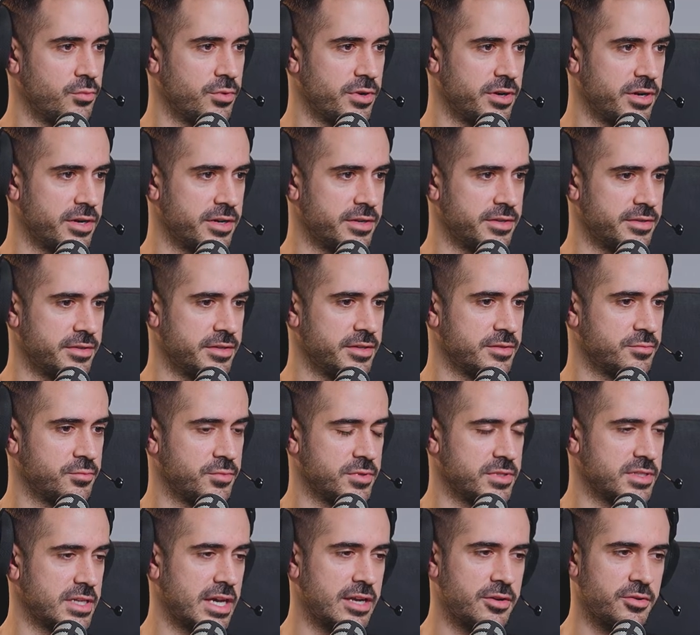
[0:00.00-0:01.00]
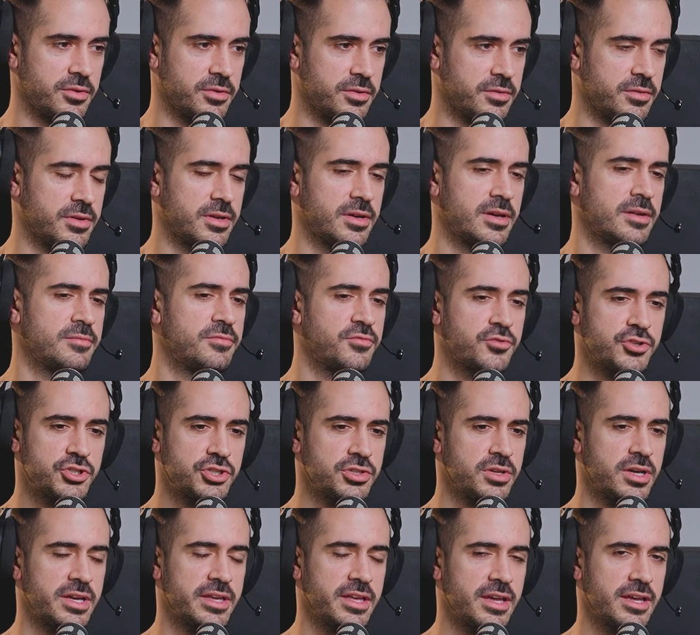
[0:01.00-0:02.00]
where it was. I
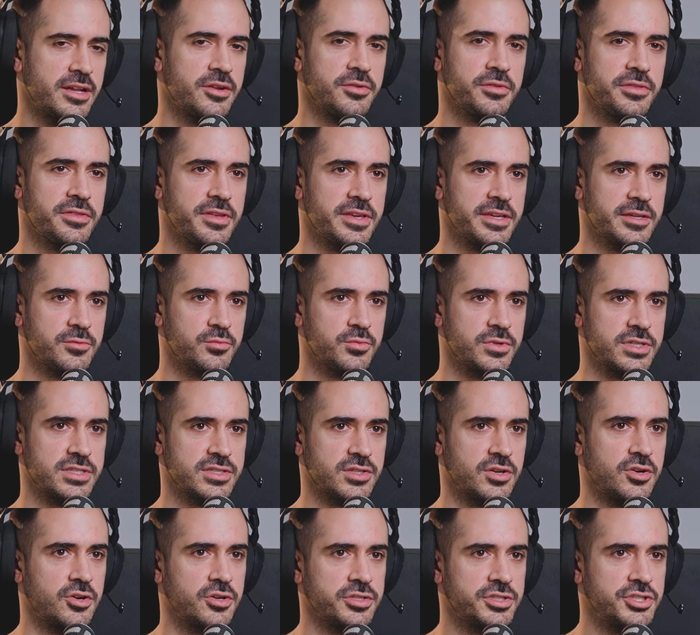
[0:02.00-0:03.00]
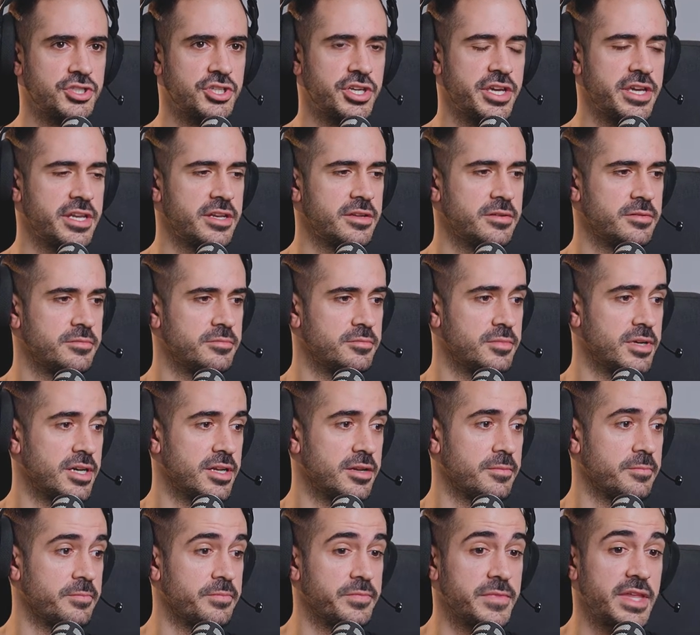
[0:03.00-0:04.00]
don't think it was on chain,
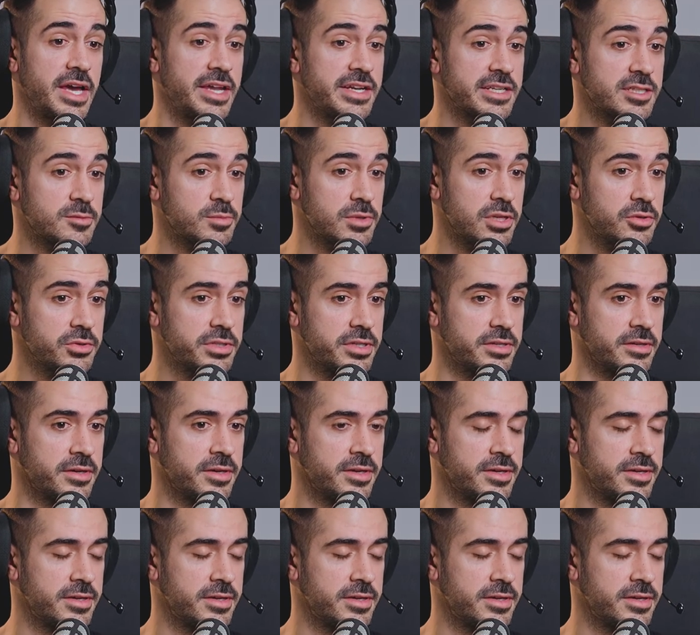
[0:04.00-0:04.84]
but that exploded,